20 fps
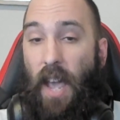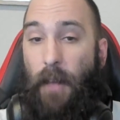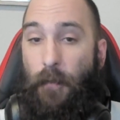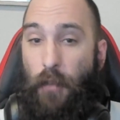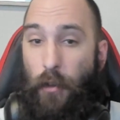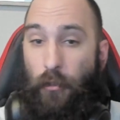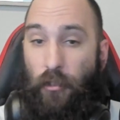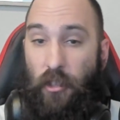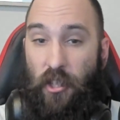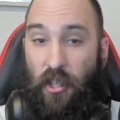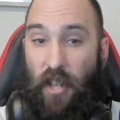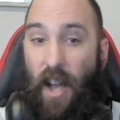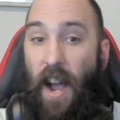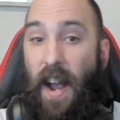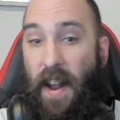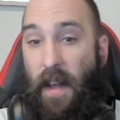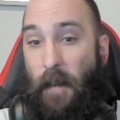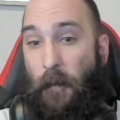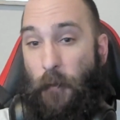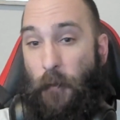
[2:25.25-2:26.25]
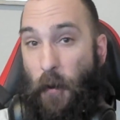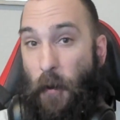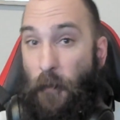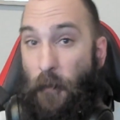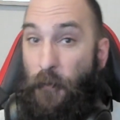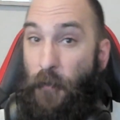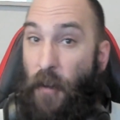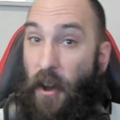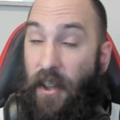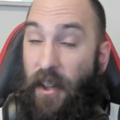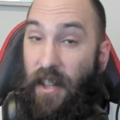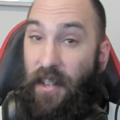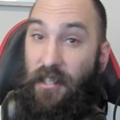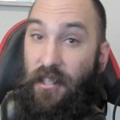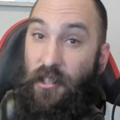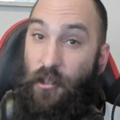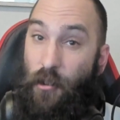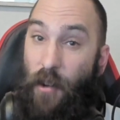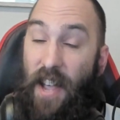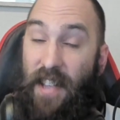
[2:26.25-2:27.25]
If you sign up for a
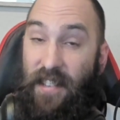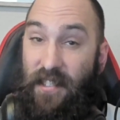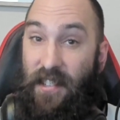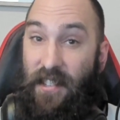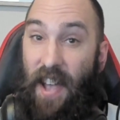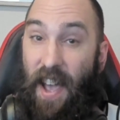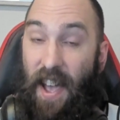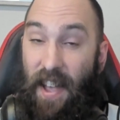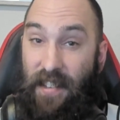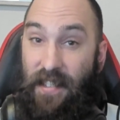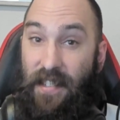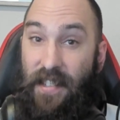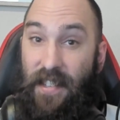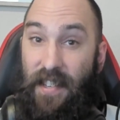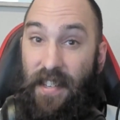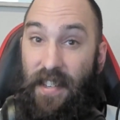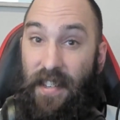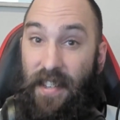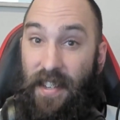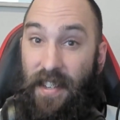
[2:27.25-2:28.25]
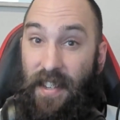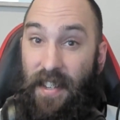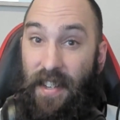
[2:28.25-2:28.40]
fucking stress test